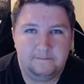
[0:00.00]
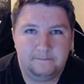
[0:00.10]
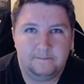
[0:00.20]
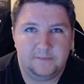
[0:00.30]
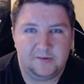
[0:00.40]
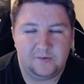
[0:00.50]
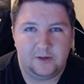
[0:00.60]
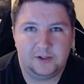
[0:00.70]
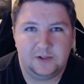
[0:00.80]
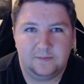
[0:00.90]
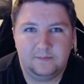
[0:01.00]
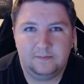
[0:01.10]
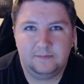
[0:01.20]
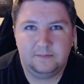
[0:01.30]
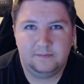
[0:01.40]
Thanks for watching.
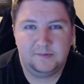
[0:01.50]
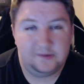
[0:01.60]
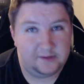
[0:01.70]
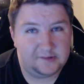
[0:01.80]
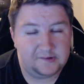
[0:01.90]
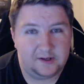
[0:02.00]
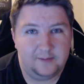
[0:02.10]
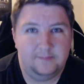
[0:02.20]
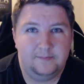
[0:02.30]
Till next time.